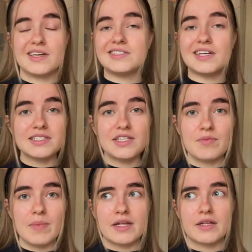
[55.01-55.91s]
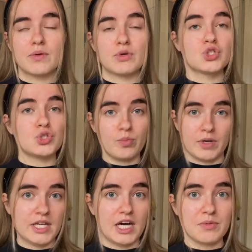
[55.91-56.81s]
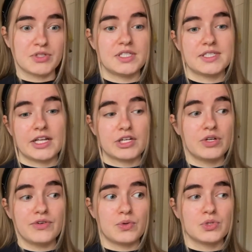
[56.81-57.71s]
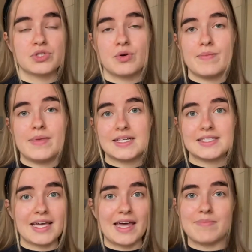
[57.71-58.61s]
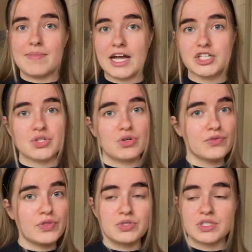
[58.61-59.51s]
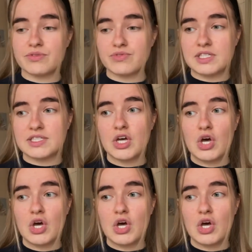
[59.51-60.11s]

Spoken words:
It doesn't even matter, there were so many options, and I could have also mixed and matched all of those different